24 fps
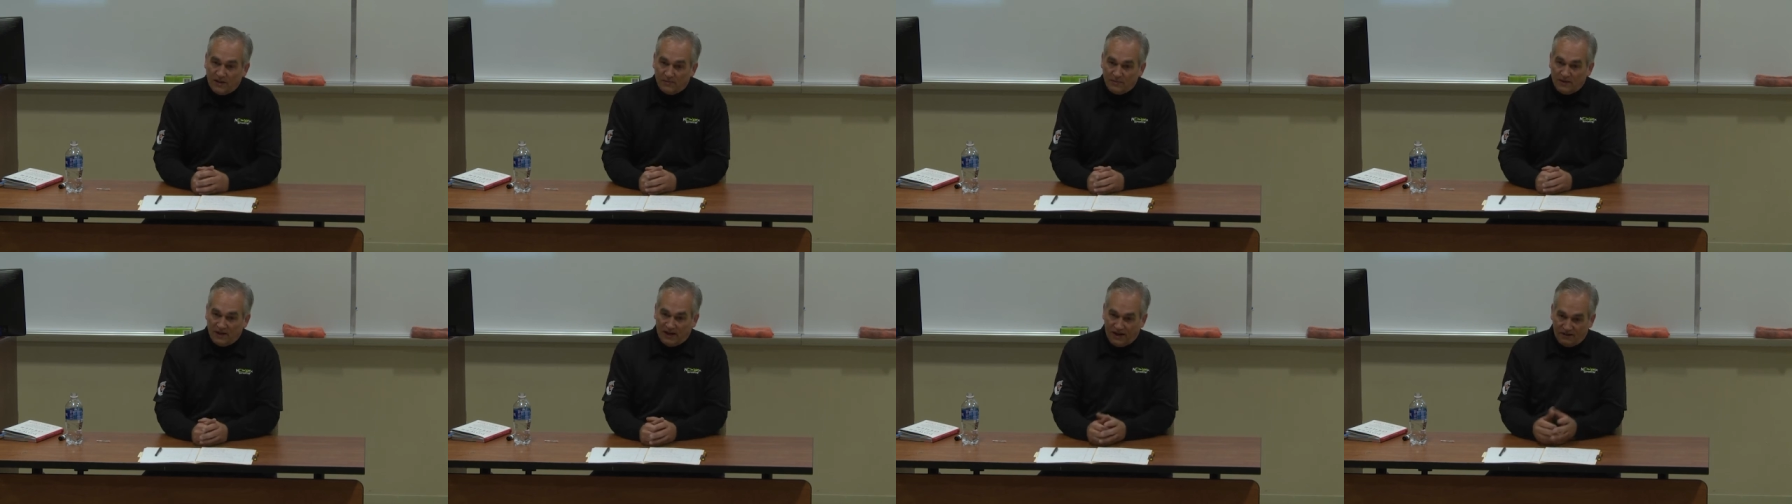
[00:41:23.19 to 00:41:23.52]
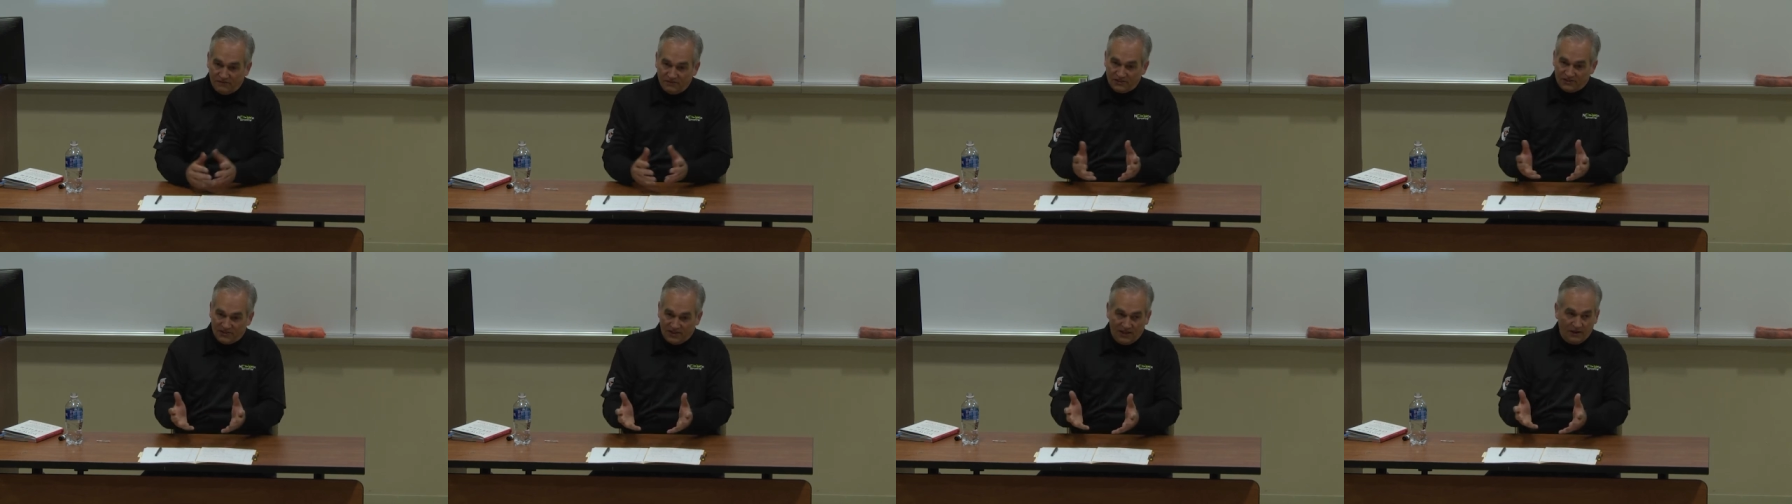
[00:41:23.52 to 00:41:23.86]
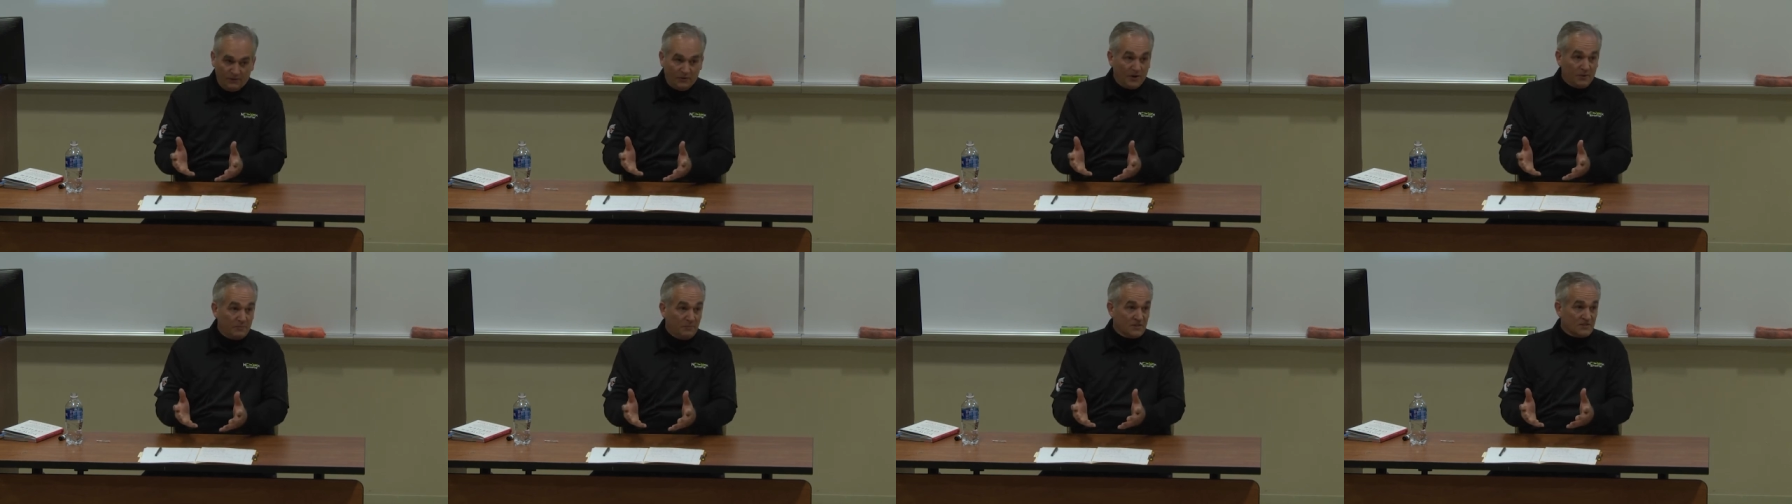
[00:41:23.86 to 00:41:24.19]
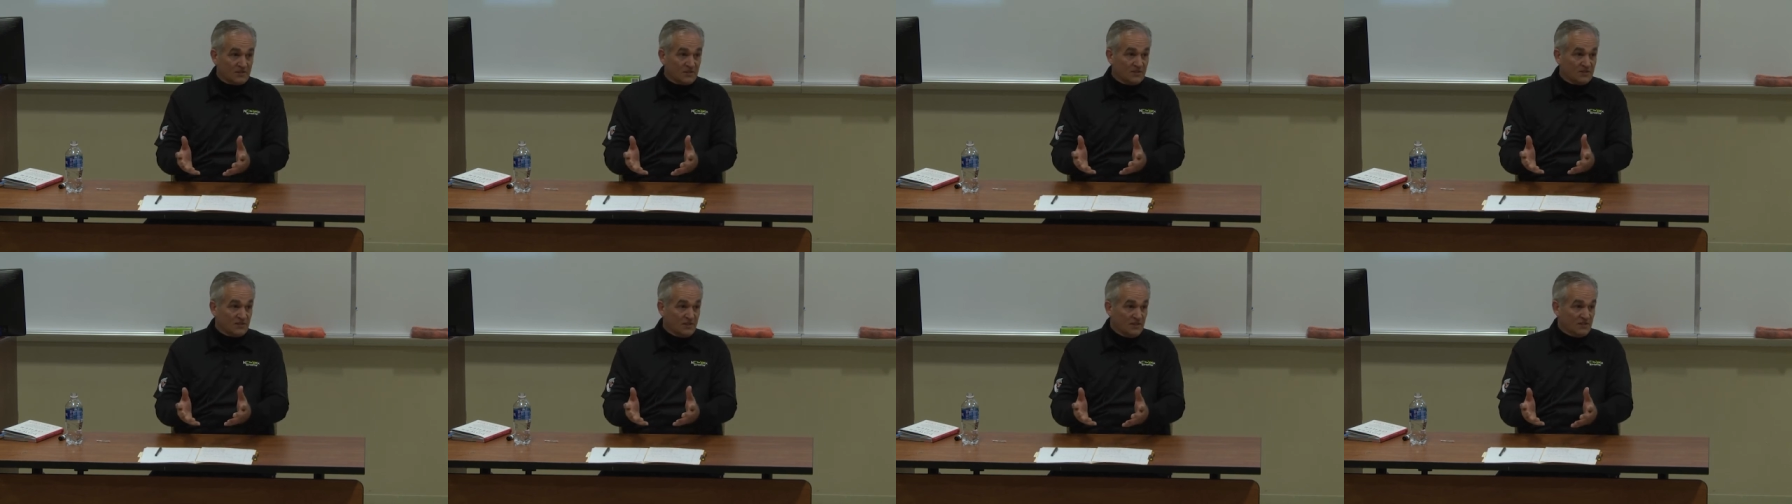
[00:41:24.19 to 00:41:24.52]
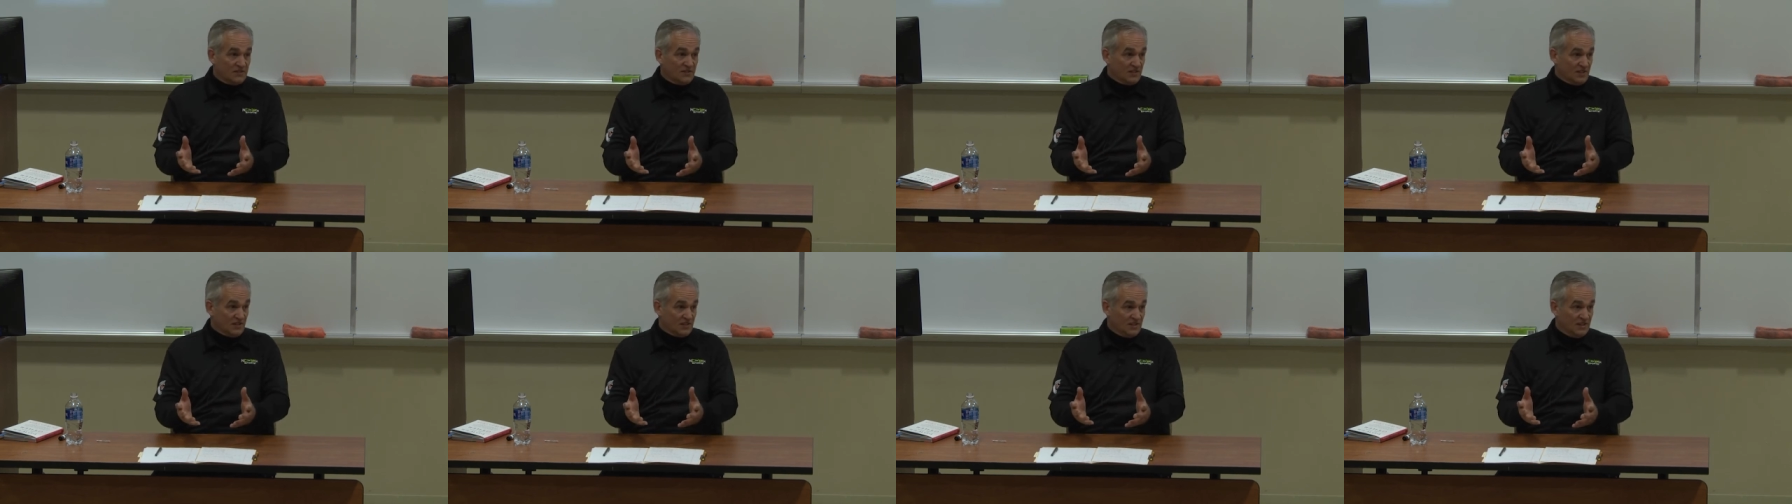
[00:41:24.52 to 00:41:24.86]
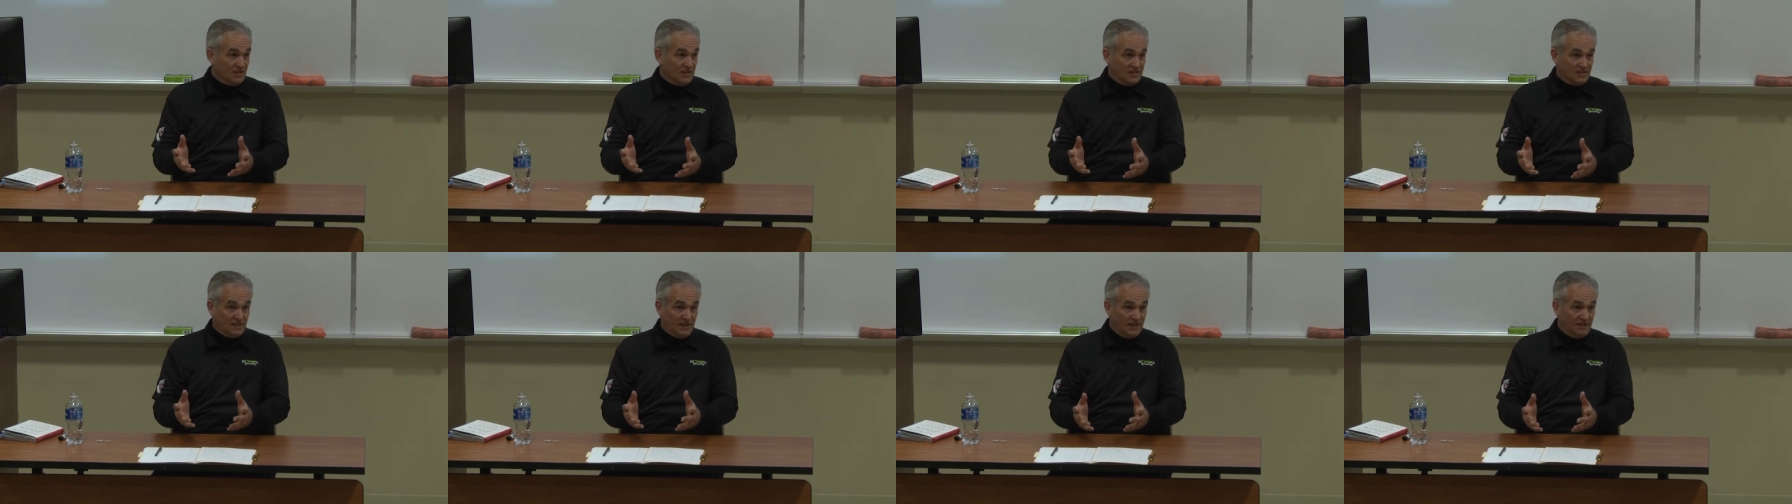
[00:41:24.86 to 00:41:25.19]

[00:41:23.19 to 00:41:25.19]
I mean, obviously I want a business that succeeds.